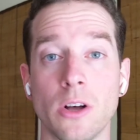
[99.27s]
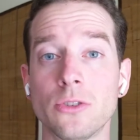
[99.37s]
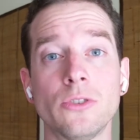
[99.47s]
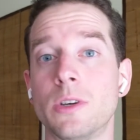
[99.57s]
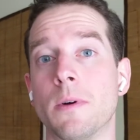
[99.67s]

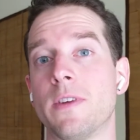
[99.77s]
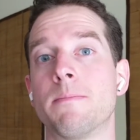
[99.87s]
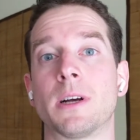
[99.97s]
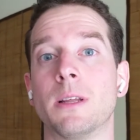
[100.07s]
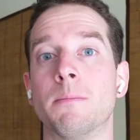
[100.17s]
also dream of
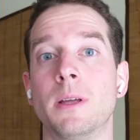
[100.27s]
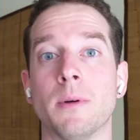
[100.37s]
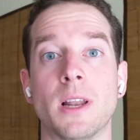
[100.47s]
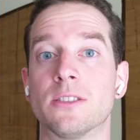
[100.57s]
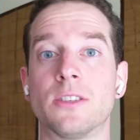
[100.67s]
impacting
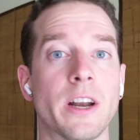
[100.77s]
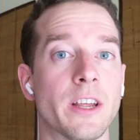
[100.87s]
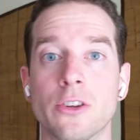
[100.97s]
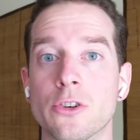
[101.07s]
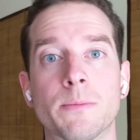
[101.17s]
people and
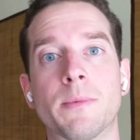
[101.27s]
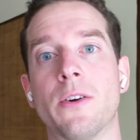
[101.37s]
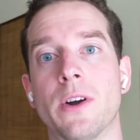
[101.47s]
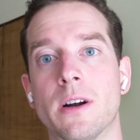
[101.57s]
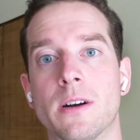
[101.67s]
starting a YouTube
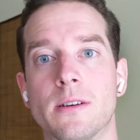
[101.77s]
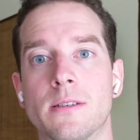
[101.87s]
career.